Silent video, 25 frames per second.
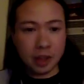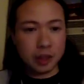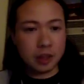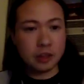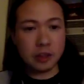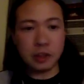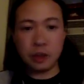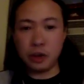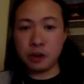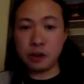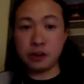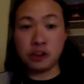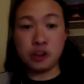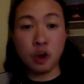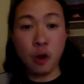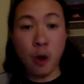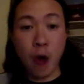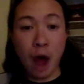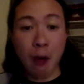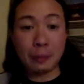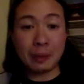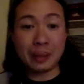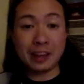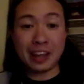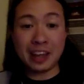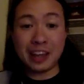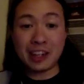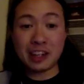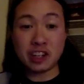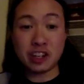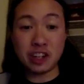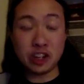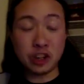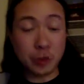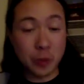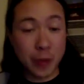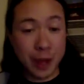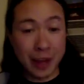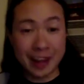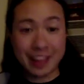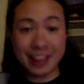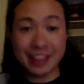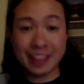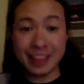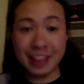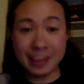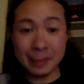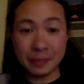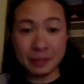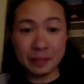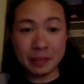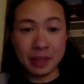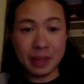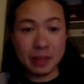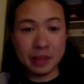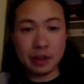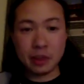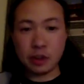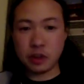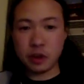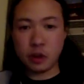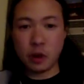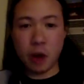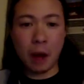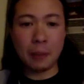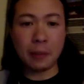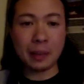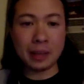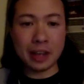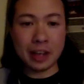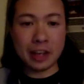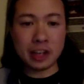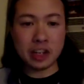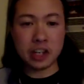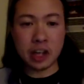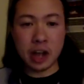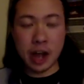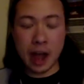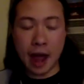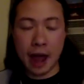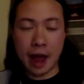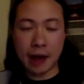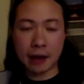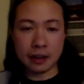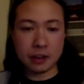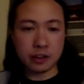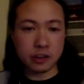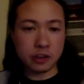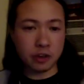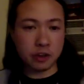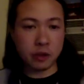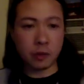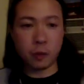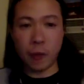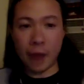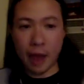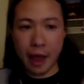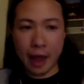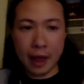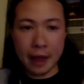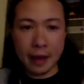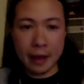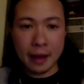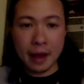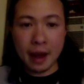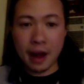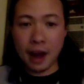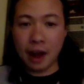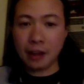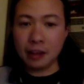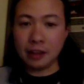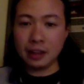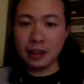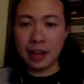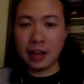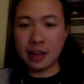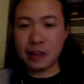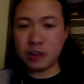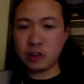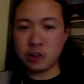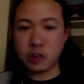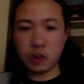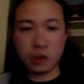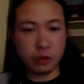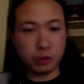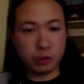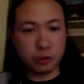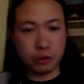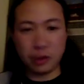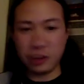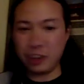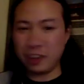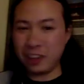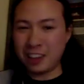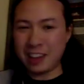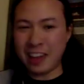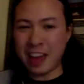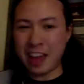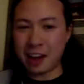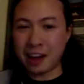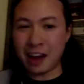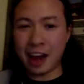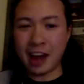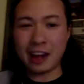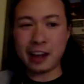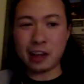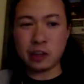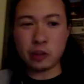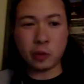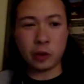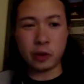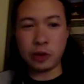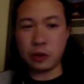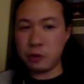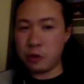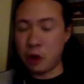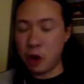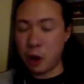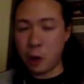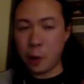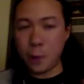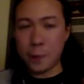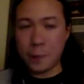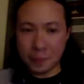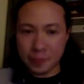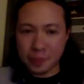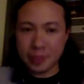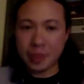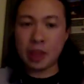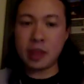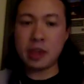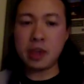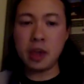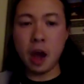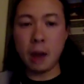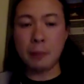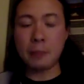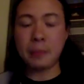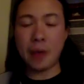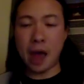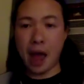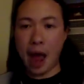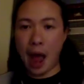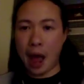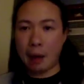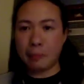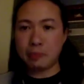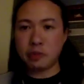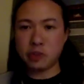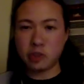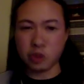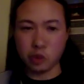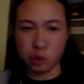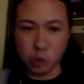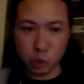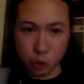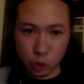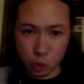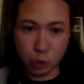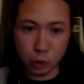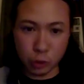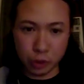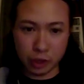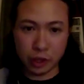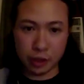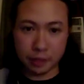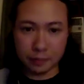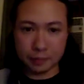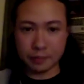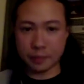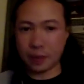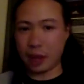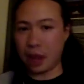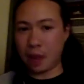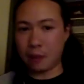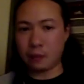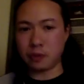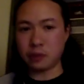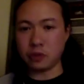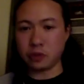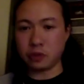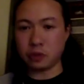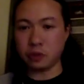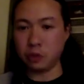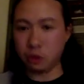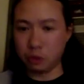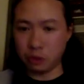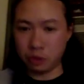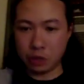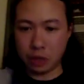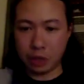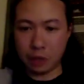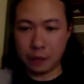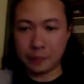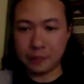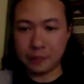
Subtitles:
There's no obligation to do anything. There's no obligation to act a certain way unless you're feeling that guidance where you know, yep, absolutely, absolutely.